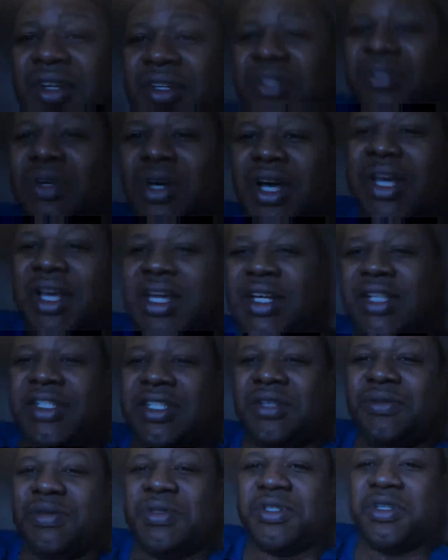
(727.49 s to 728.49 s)
So I
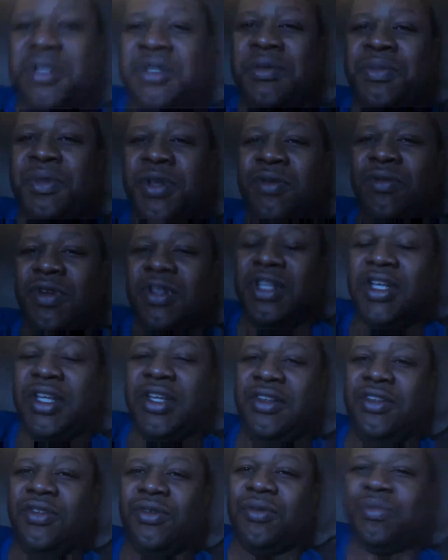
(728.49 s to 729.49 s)
guess it was going to be
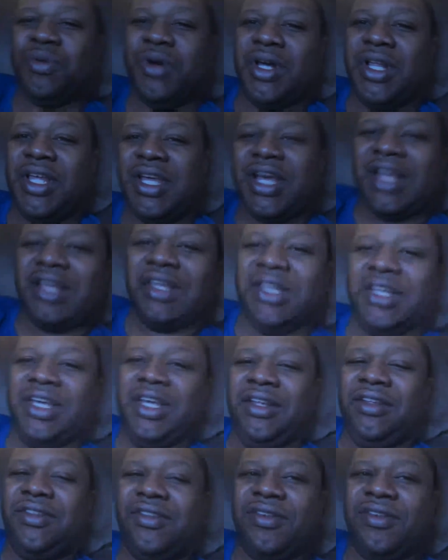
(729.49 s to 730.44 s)
released or probably got leaked